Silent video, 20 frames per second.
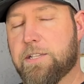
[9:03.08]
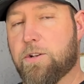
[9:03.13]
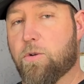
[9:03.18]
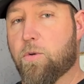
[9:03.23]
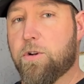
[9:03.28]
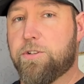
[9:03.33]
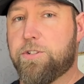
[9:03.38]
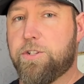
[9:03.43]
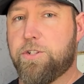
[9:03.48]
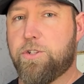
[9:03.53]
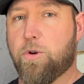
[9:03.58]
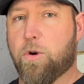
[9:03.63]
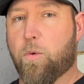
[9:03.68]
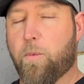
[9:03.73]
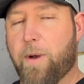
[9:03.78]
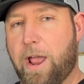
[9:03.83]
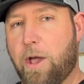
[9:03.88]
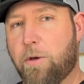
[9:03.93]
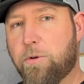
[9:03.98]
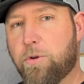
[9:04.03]
in order to do a
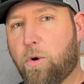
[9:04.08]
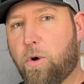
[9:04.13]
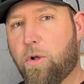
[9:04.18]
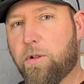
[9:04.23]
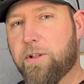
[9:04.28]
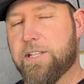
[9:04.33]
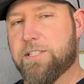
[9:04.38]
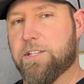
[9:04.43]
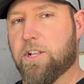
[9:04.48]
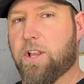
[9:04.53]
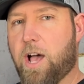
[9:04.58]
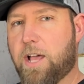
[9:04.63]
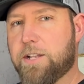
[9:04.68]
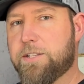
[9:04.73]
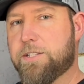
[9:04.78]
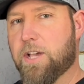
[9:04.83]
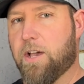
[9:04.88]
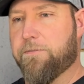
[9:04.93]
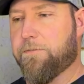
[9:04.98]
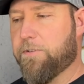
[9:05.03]
round hole, it's a
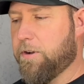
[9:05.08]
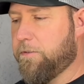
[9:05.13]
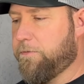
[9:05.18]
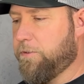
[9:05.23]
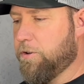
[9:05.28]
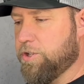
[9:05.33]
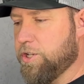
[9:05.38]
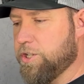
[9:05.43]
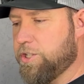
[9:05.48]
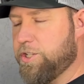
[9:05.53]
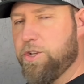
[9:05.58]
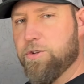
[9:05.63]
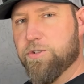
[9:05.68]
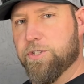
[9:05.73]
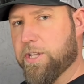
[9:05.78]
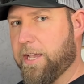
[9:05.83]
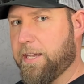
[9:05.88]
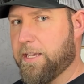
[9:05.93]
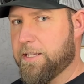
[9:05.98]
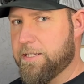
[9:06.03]
lot tougher if you're just
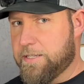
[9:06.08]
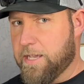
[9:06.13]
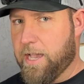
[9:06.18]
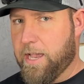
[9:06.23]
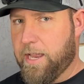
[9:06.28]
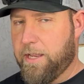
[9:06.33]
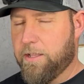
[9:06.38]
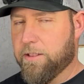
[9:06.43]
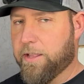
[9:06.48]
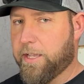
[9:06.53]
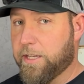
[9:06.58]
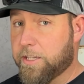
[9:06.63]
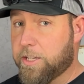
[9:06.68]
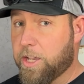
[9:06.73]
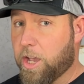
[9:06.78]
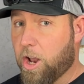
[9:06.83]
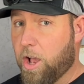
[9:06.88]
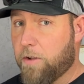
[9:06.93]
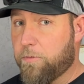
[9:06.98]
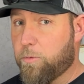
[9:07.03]
using like a
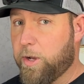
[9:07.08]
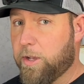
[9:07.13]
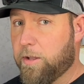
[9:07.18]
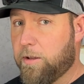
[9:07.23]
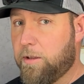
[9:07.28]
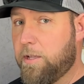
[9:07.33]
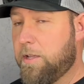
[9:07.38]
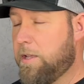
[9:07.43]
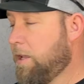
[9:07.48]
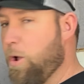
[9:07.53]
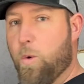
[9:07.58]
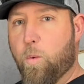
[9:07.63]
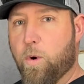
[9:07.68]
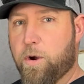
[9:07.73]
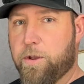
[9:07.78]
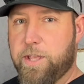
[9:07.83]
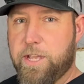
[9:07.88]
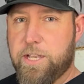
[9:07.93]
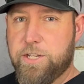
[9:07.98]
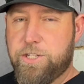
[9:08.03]
cutoff wheel.
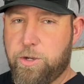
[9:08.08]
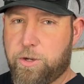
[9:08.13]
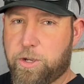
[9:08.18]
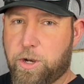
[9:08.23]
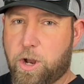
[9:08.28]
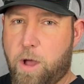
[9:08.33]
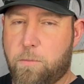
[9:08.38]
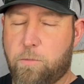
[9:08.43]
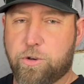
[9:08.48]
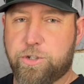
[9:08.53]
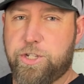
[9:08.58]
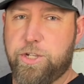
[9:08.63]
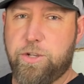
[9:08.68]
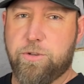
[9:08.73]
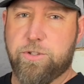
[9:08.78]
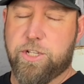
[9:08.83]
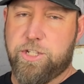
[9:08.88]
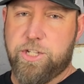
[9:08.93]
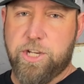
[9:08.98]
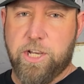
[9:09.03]
Where this, you can almost
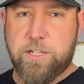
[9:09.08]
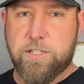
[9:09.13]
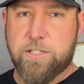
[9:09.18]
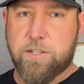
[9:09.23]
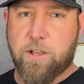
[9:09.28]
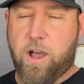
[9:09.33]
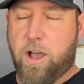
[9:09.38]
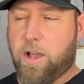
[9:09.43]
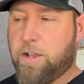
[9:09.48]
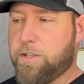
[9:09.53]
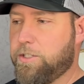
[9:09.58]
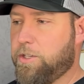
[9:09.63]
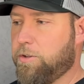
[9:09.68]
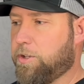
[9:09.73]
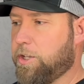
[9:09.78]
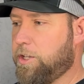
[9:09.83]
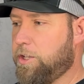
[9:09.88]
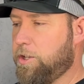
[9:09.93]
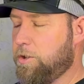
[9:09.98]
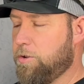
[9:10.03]
use a jigsaw, you
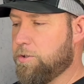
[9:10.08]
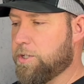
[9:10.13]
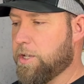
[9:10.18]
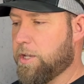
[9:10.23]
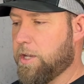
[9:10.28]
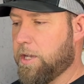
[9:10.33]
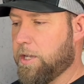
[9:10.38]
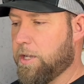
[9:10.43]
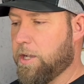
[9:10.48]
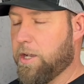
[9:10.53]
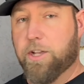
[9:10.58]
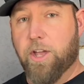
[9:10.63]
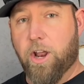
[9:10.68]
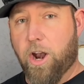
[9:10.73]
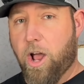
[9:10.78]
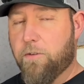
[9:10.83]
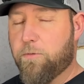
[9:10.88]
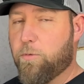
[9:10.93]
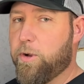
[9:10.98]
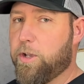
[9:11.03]
could use a
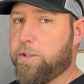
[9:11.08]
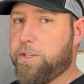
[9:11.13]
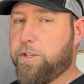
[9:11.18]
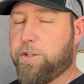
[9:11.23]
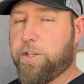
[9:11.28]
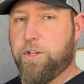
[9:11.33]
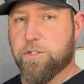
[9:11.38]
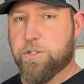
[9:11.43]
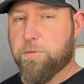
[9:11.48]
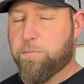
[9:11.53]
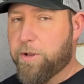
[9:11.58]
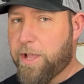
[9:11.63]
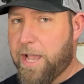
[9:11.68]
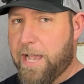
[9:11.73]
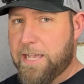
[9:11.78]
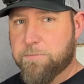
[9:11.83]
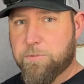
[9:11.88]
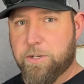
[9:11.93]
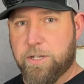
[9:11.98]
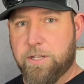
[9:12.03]
cutoff wheel, you could use a
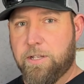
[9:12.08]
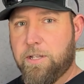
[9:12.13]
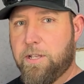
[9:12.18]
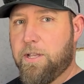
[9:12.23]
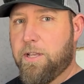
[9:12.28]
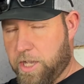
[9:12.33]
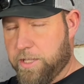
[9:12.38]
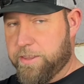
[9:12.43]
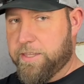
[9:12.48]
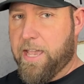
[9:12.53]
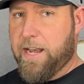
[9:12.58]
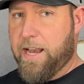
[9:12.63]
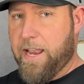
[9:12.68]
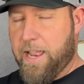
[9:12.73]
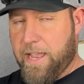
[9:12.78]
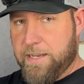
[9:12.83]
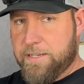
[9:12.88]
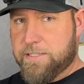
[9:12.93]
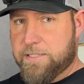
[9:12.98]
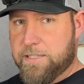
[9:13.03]
plasma, cut that
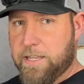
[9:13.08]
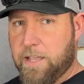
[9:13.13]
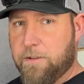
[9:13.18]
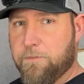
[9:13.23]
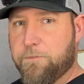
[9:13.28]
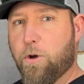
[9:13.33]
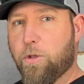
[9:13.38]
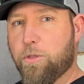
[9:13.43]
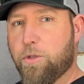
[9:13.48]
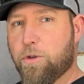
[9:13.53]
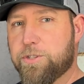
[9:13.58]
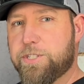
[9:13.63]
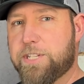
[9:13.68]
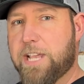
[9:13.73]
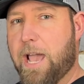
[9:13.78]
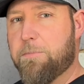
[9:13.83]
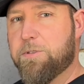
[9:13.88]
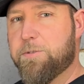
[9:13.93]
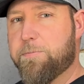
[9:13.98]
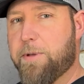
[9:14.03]
X and fold those
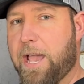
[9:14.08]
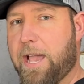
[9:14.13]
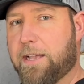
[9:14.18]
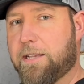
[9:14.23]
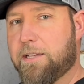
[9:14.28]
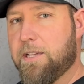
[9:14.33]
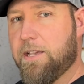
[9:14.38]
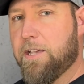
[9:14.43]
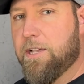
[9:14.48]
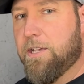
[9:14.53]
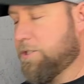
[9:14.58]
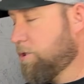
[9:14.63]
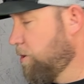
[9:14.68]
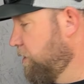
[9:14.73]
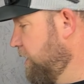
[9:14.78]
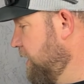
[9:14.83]
tabs back. So